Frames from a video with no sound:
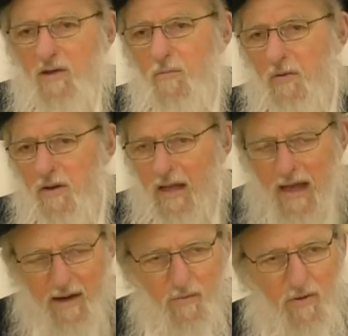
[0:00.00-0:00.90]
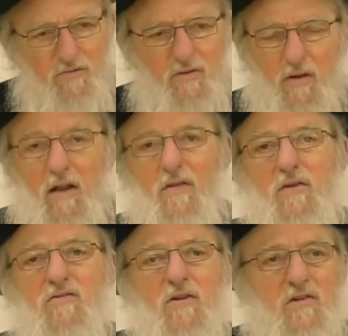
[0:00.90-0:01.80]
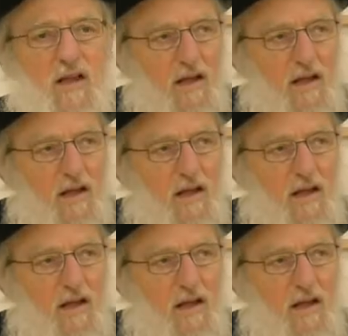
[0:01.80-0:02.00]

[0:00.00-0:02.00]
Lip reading: They put on the animals. They start